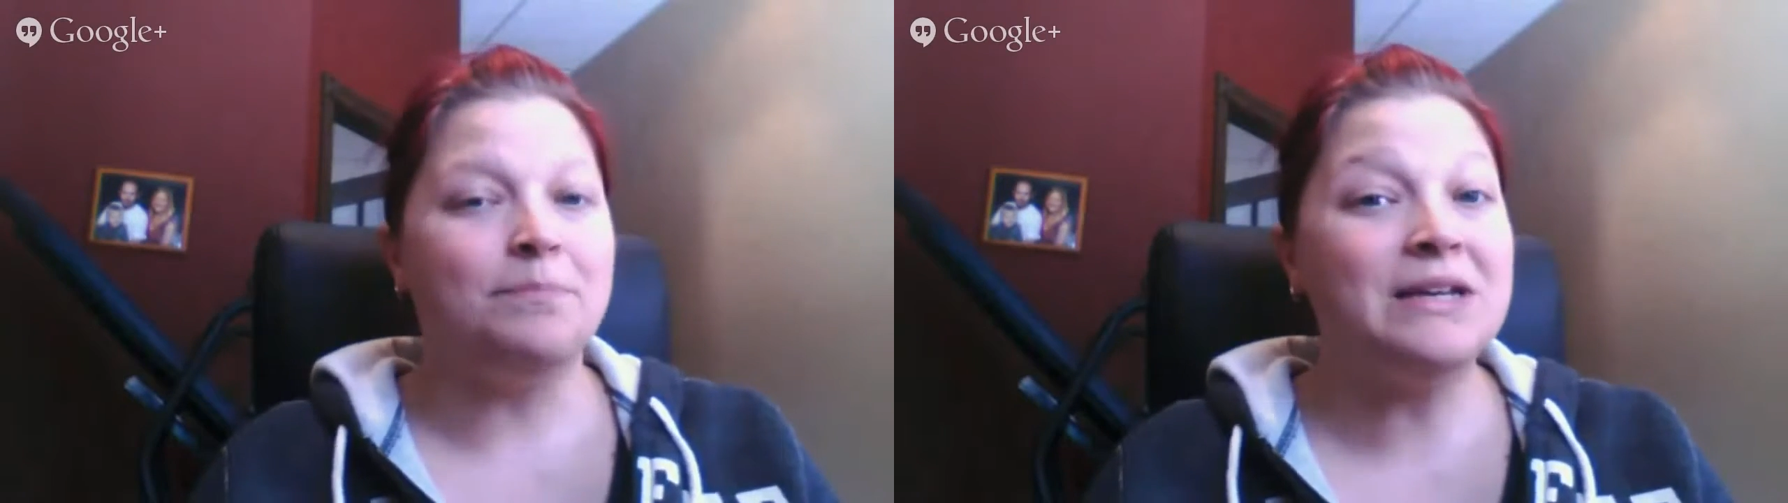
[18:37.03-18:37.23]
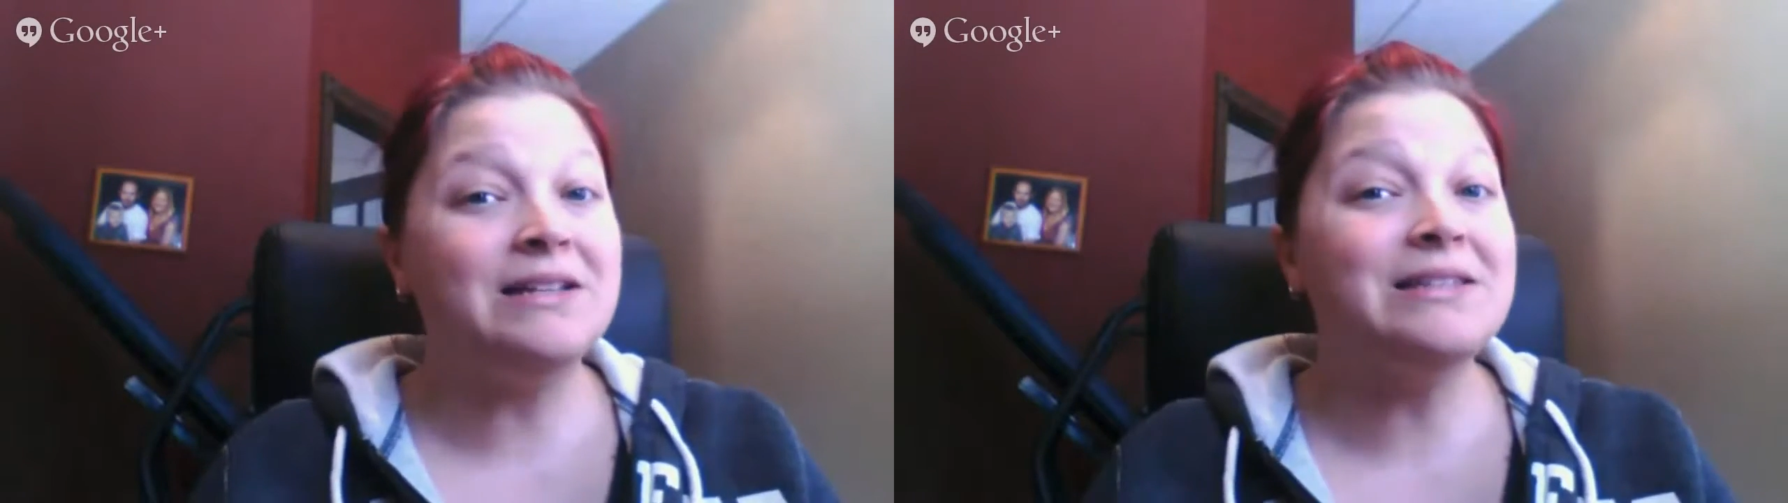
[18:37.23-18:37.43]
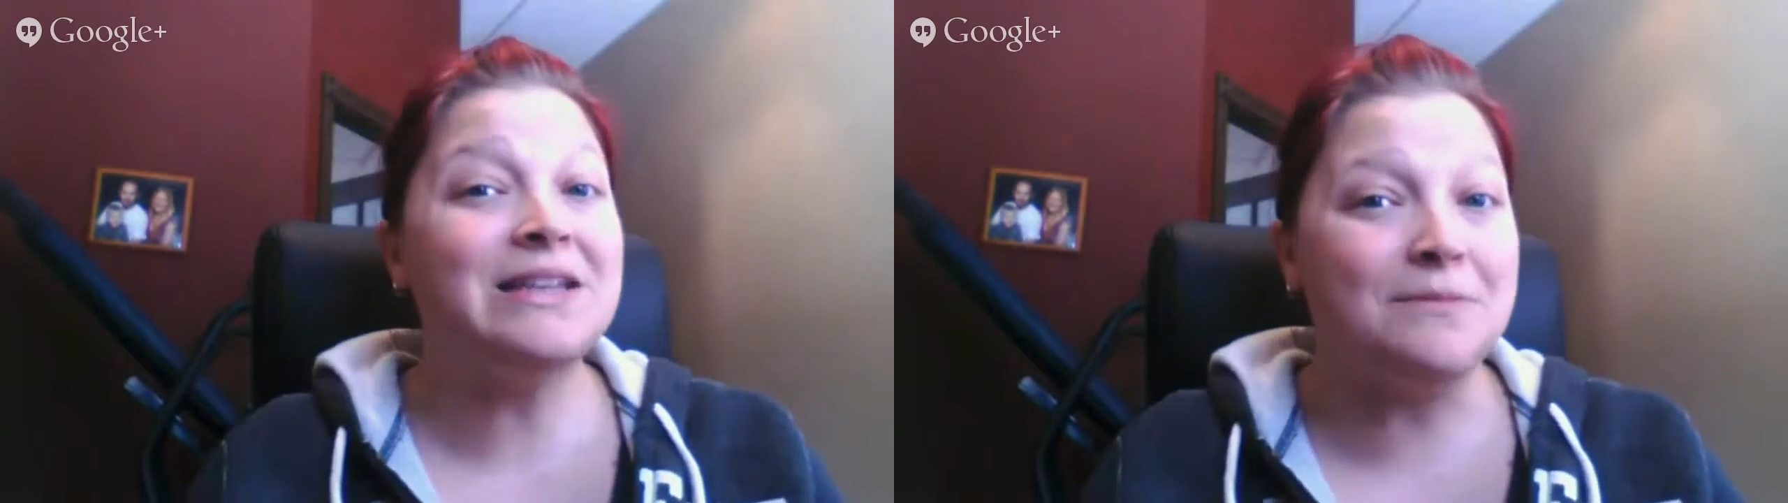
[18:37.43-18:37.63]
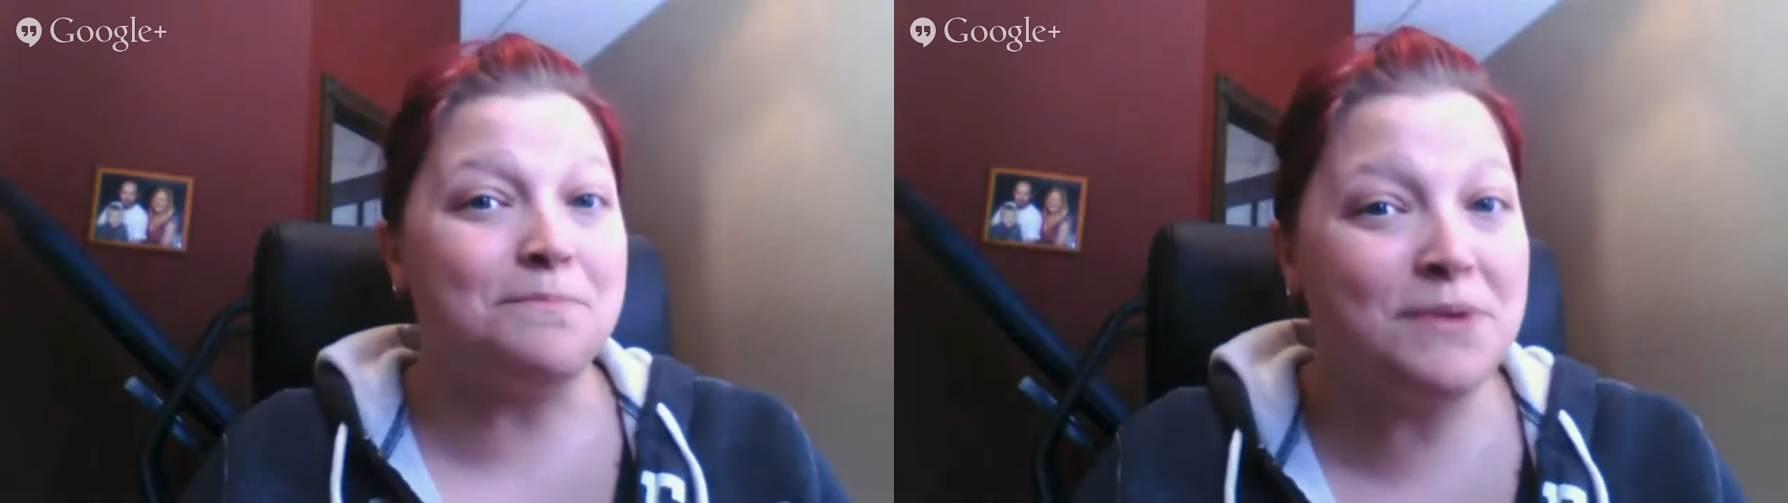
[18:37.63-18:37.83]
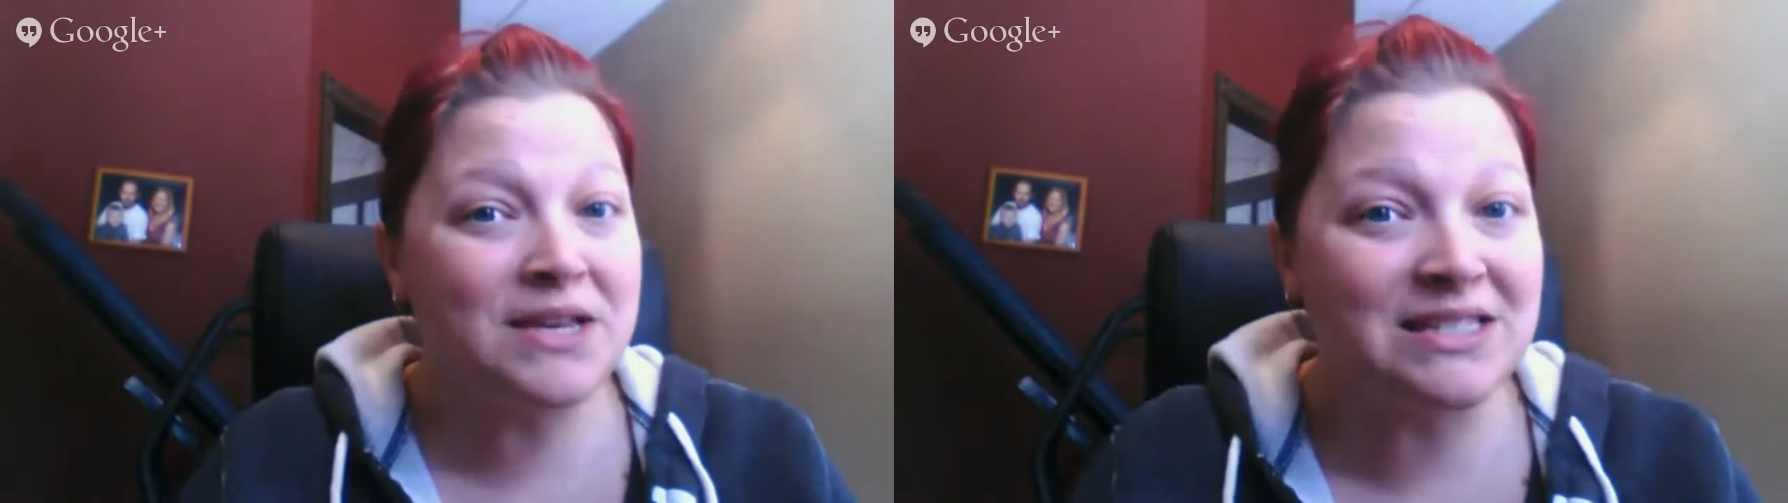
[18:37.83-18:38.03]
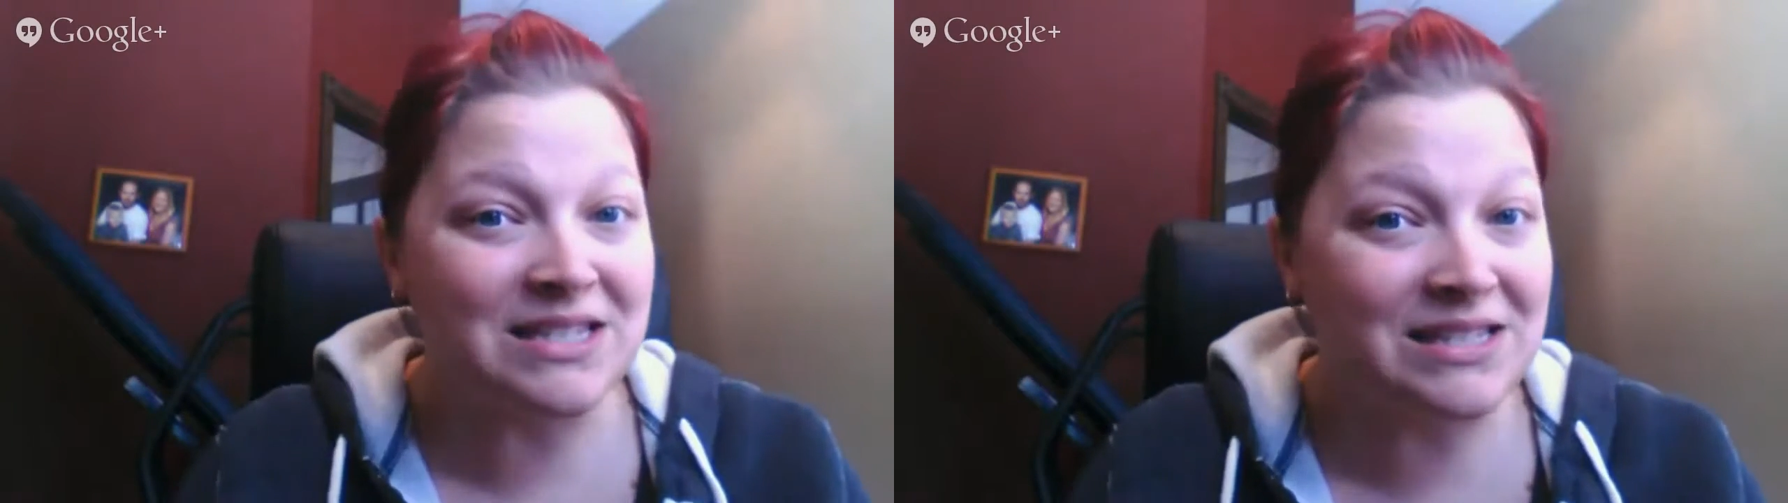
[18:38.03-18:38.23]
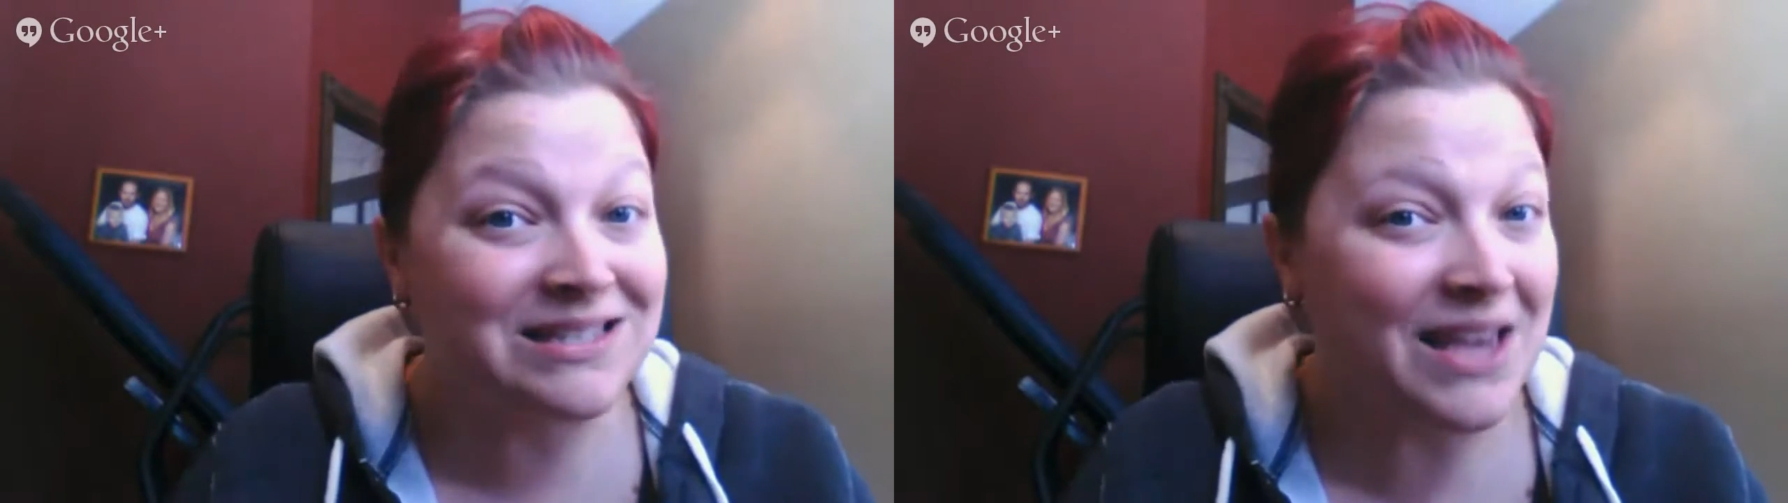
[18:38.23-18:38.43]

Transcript: building a business